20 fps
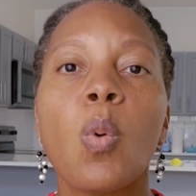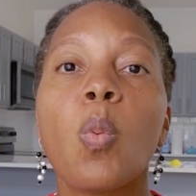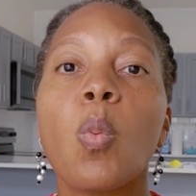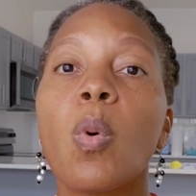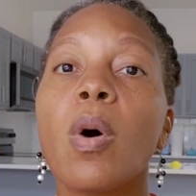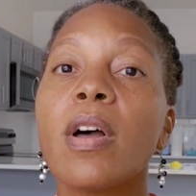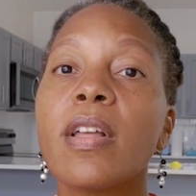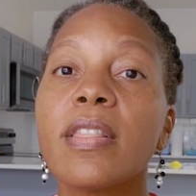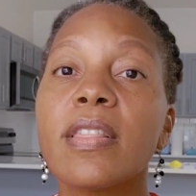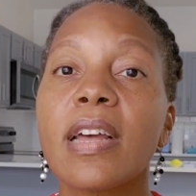
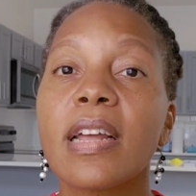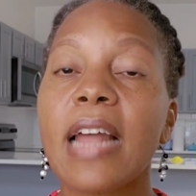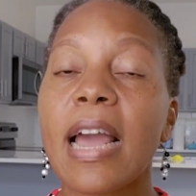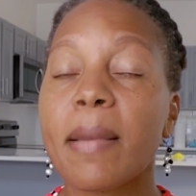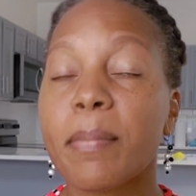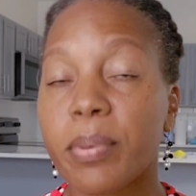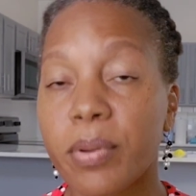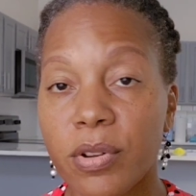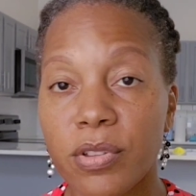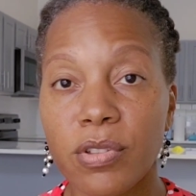One that
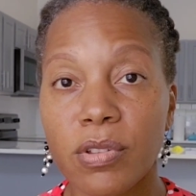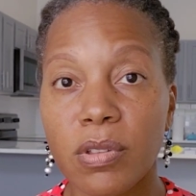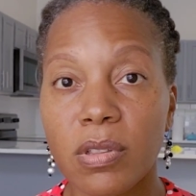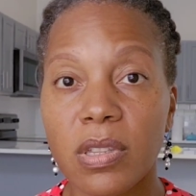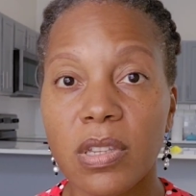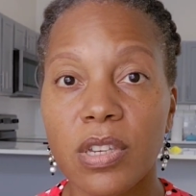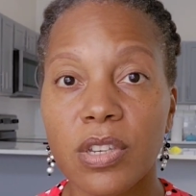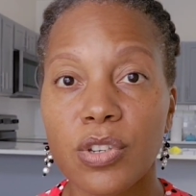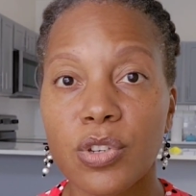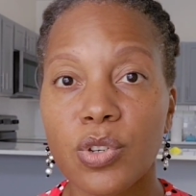I
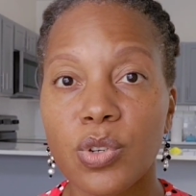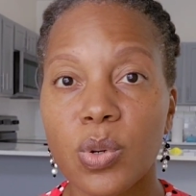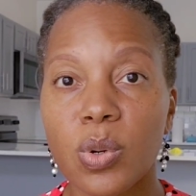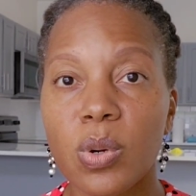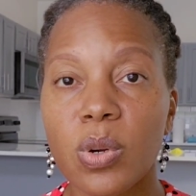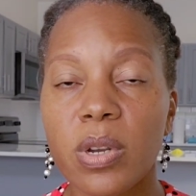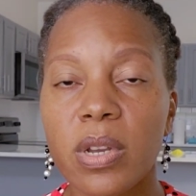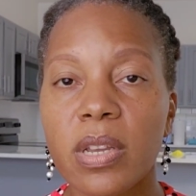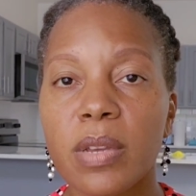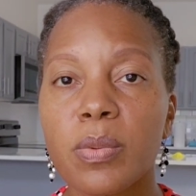personally
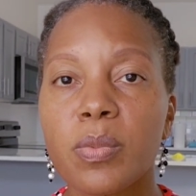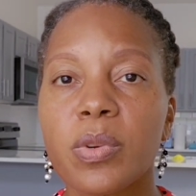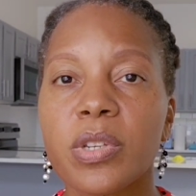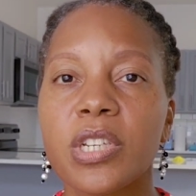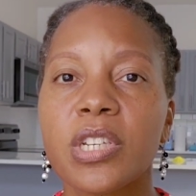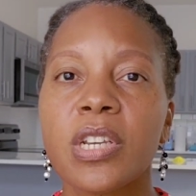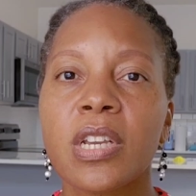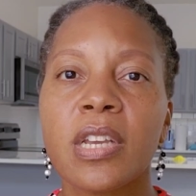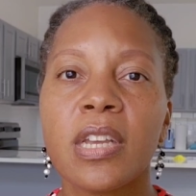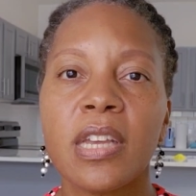enjoy,
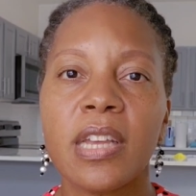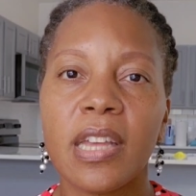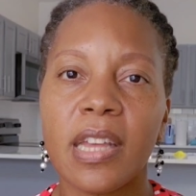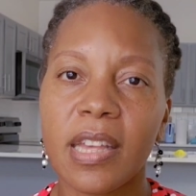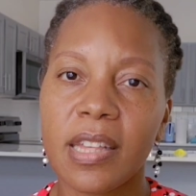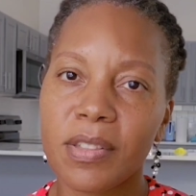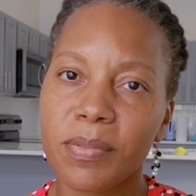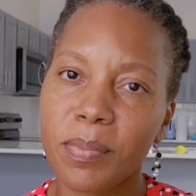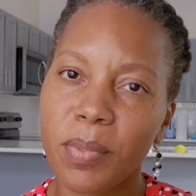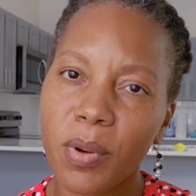which
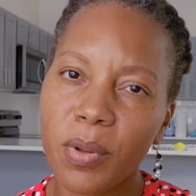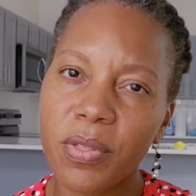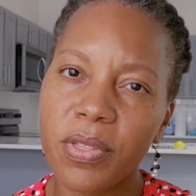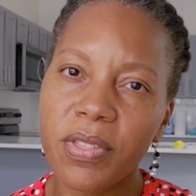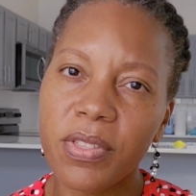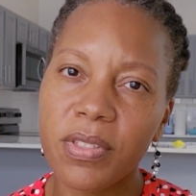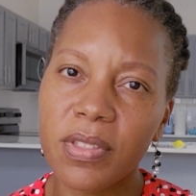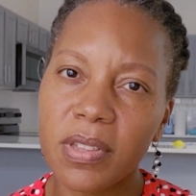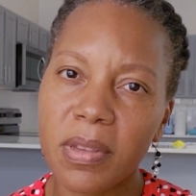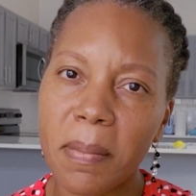is
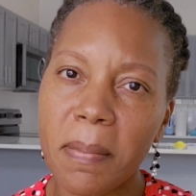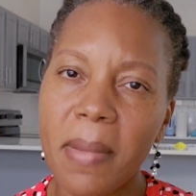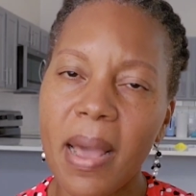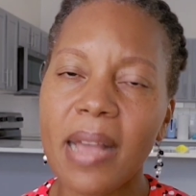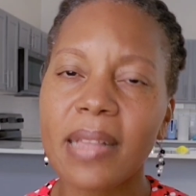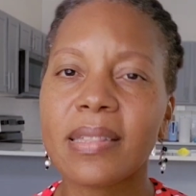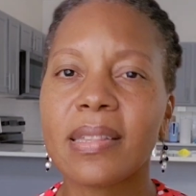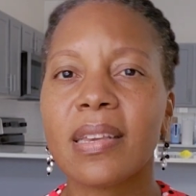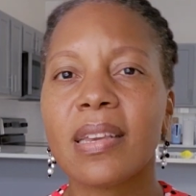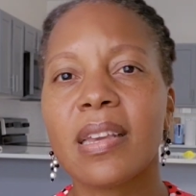both
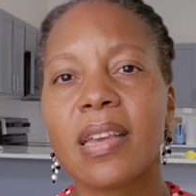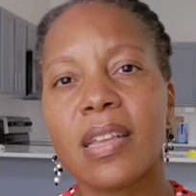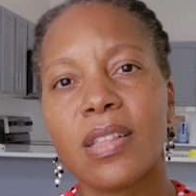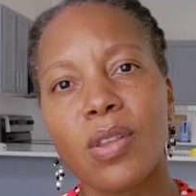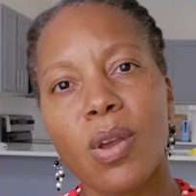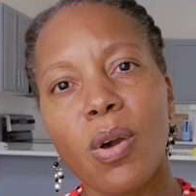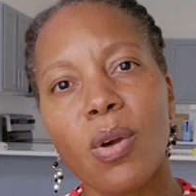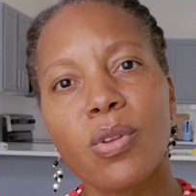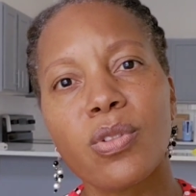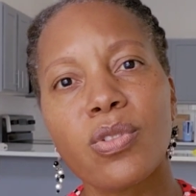somatic
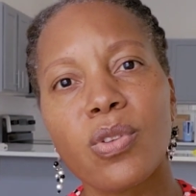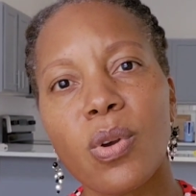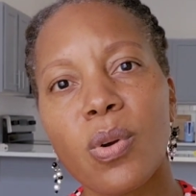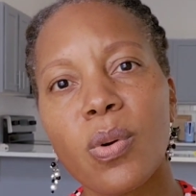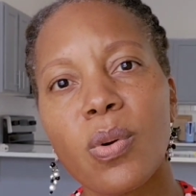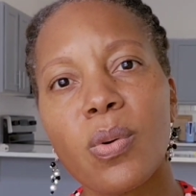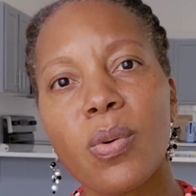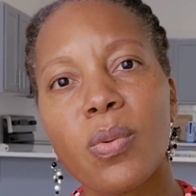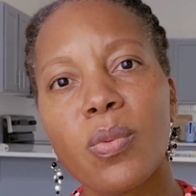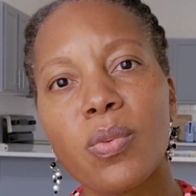and
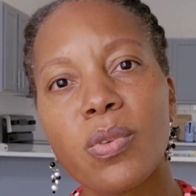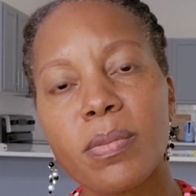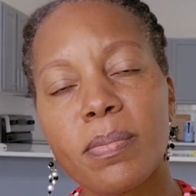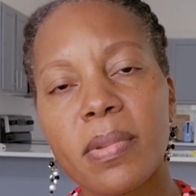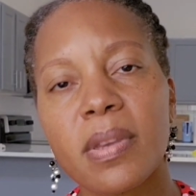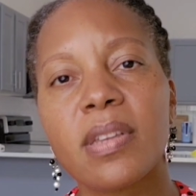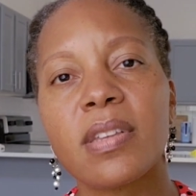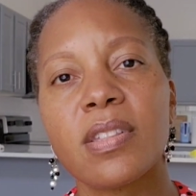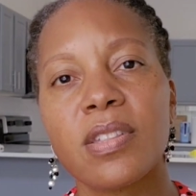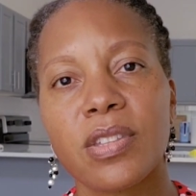also would
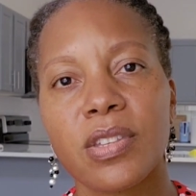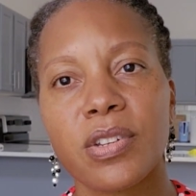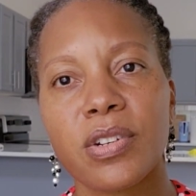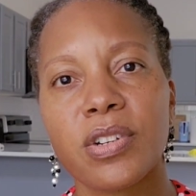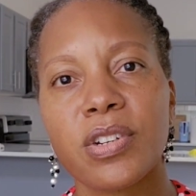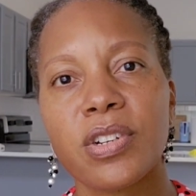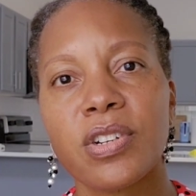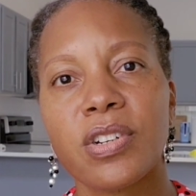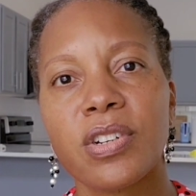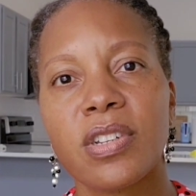be
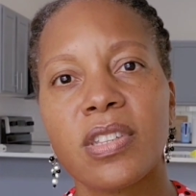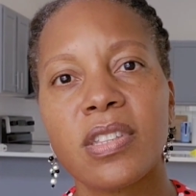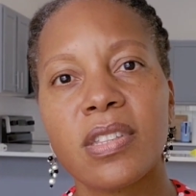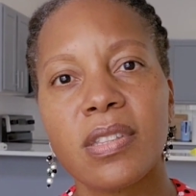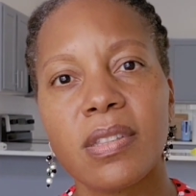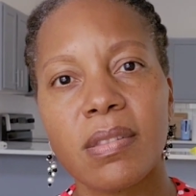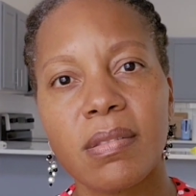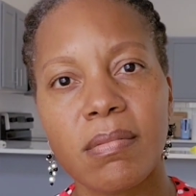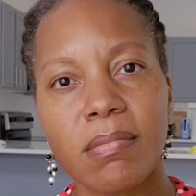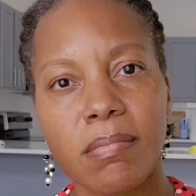
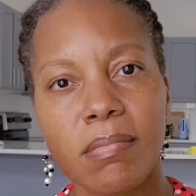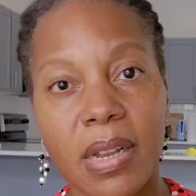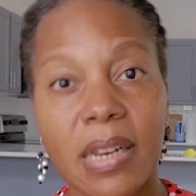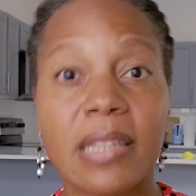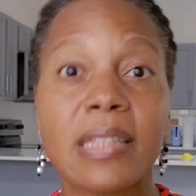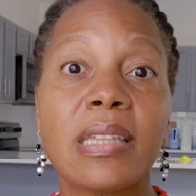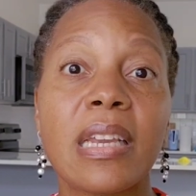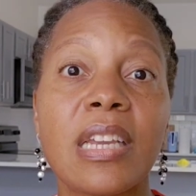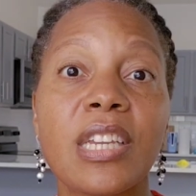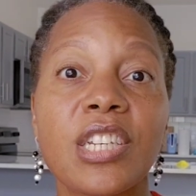considered
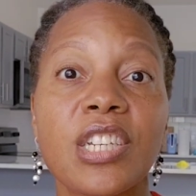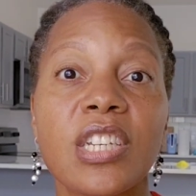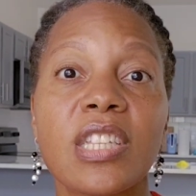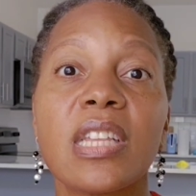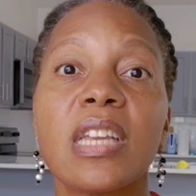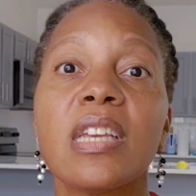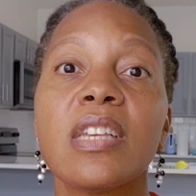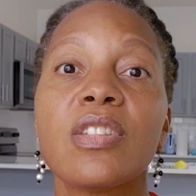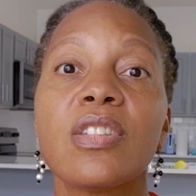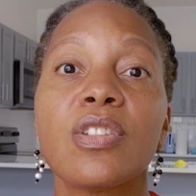meditation,
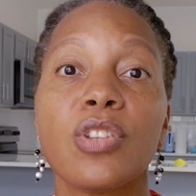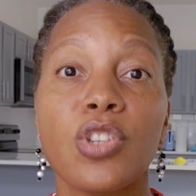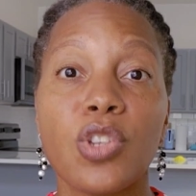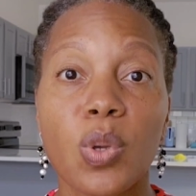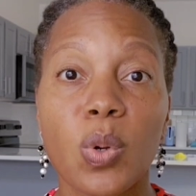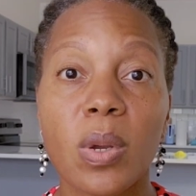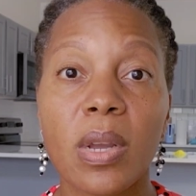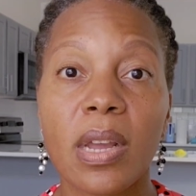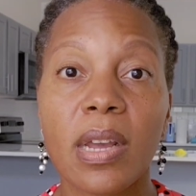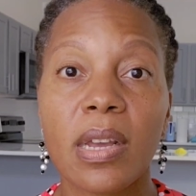is
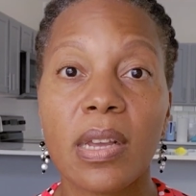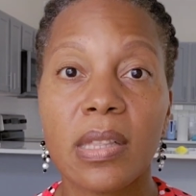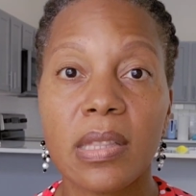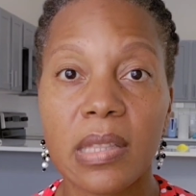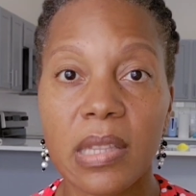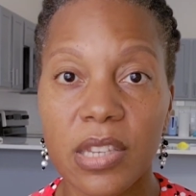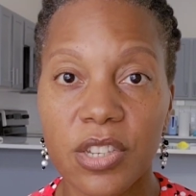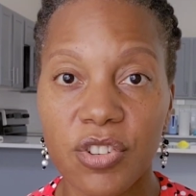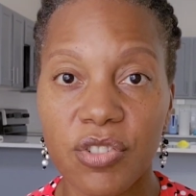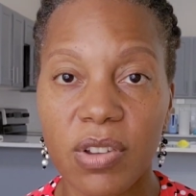yoga
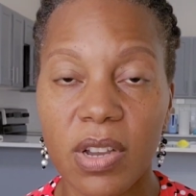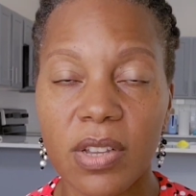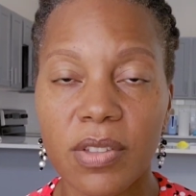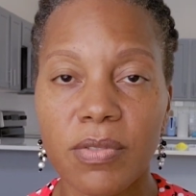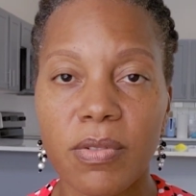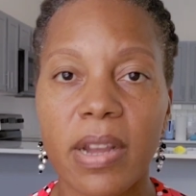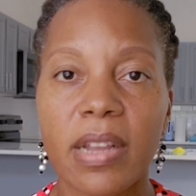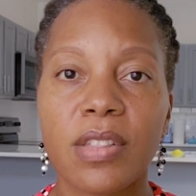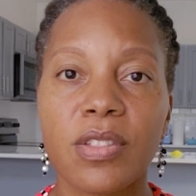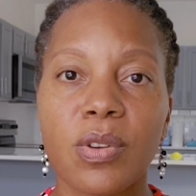
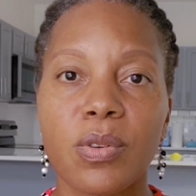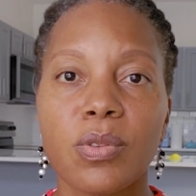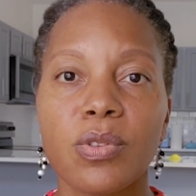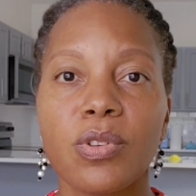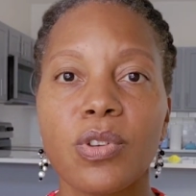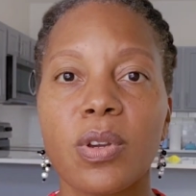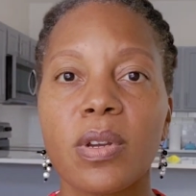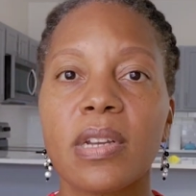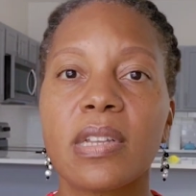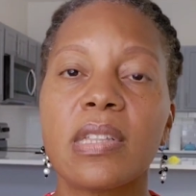nidras, right? So
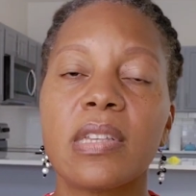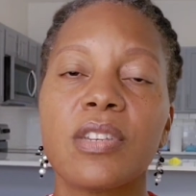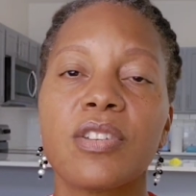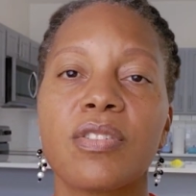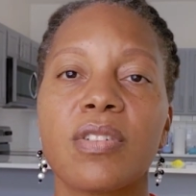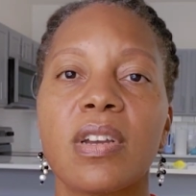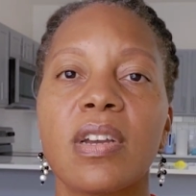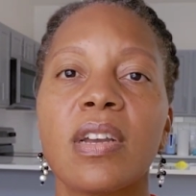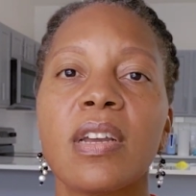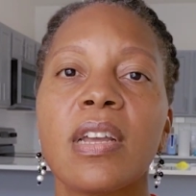yoga
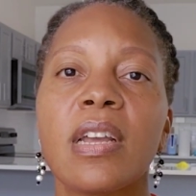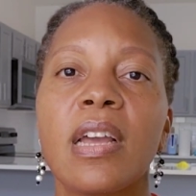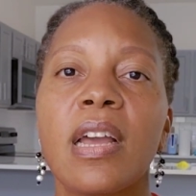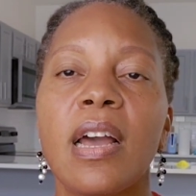nidra